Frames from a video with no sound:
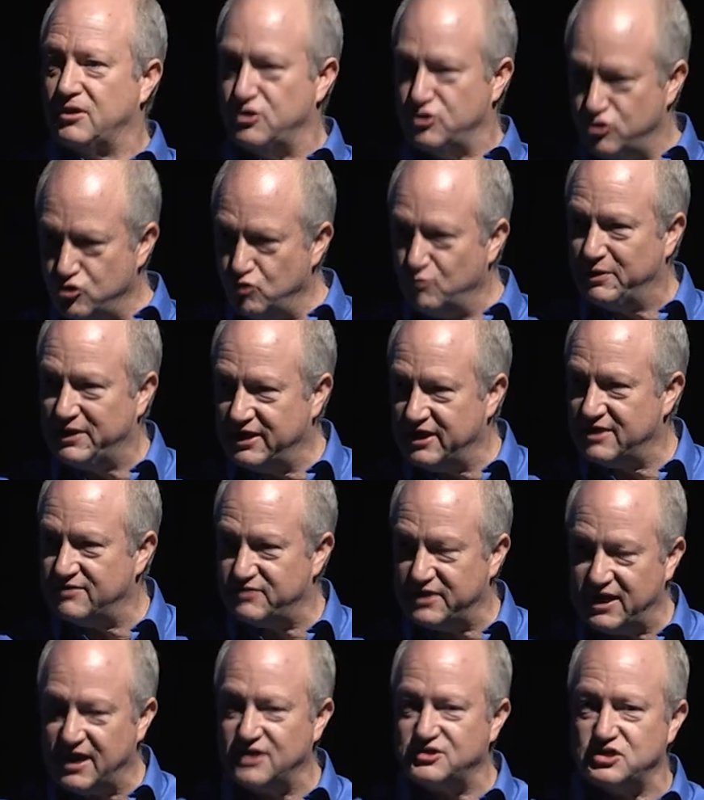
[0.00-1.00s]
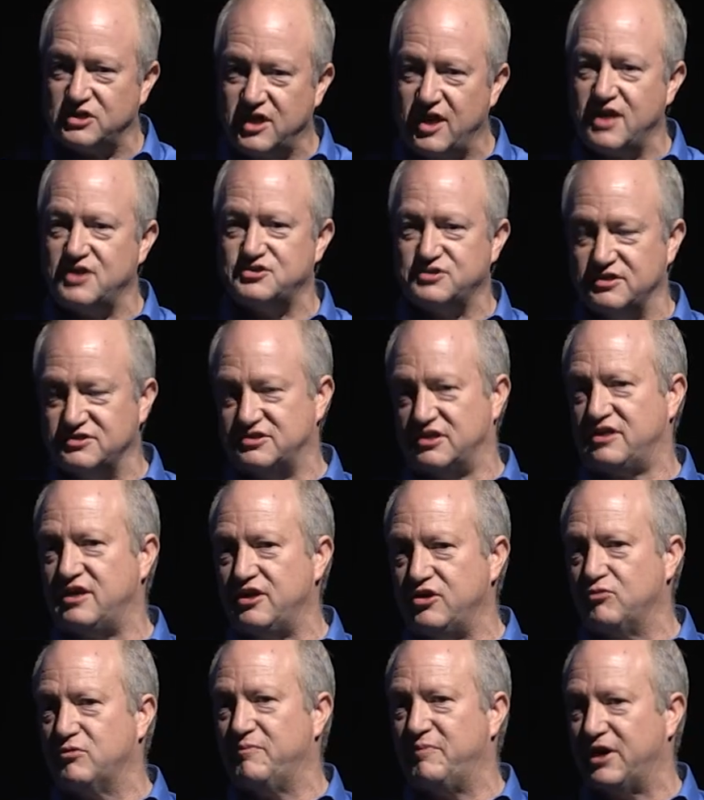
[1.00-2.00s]
You believe that education is the
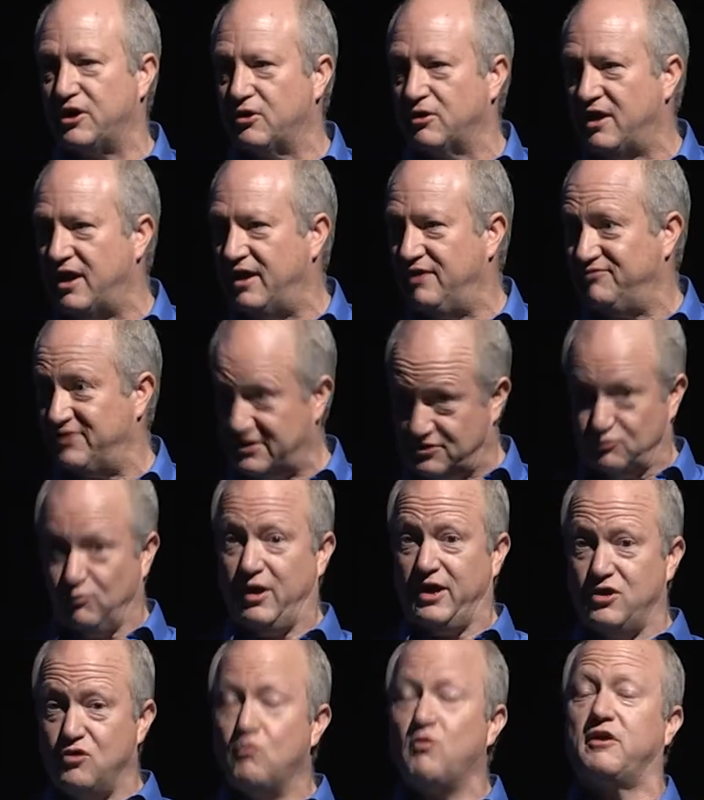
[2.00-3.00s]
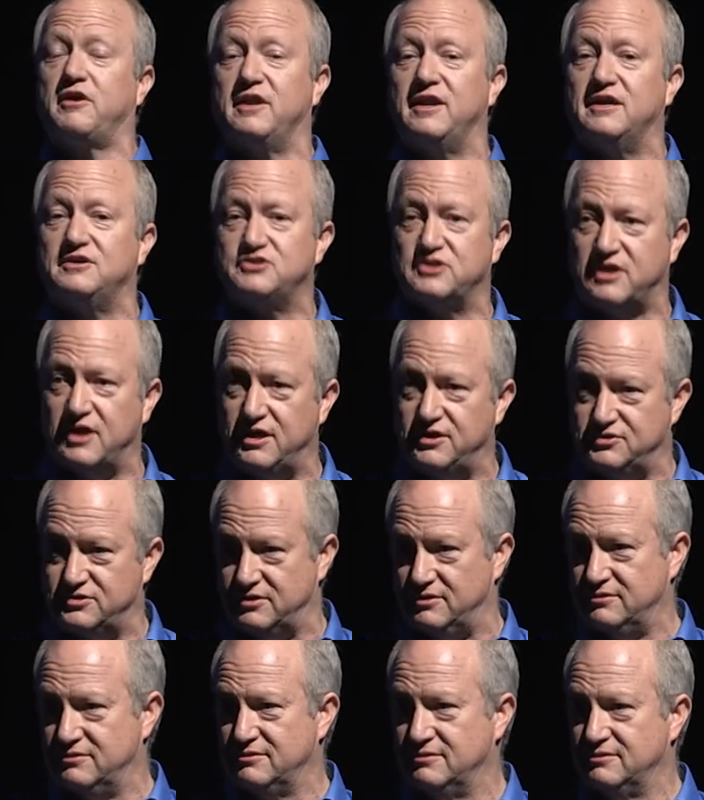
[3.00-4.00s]
key to a better life. That's why you work in education.